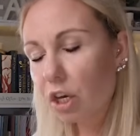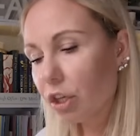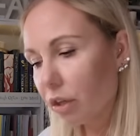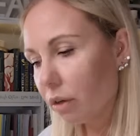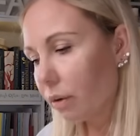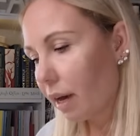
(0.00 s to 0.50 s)

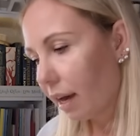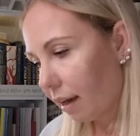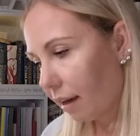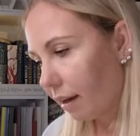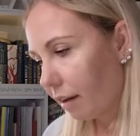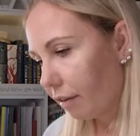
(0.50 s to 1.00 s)
You
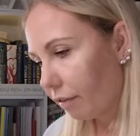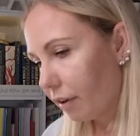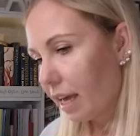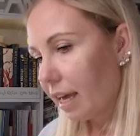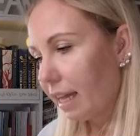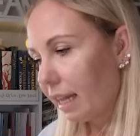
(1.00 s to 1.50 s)
have
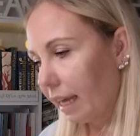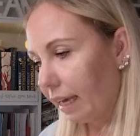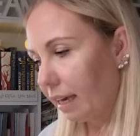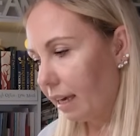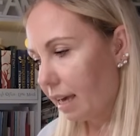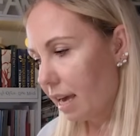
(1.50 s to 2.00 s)
like
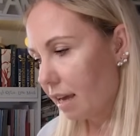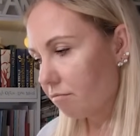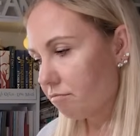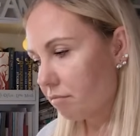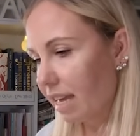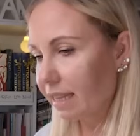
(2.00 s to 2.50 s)
a
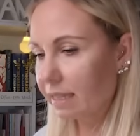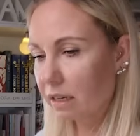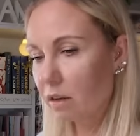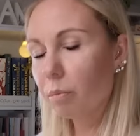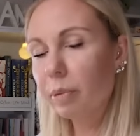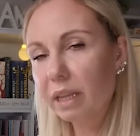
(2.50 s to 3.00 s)

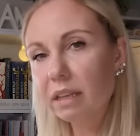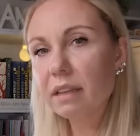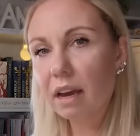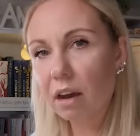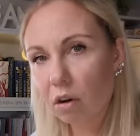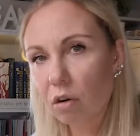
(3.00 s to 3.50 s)

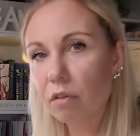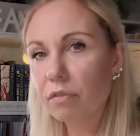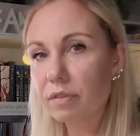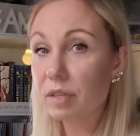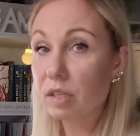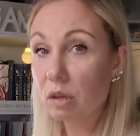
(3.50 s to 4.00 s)
encyclopedia
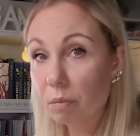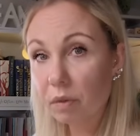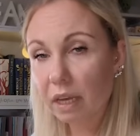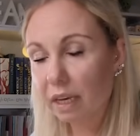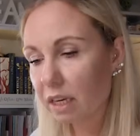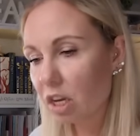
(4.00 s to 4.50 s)
of
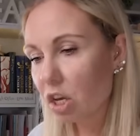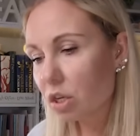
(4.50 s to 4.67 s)
something.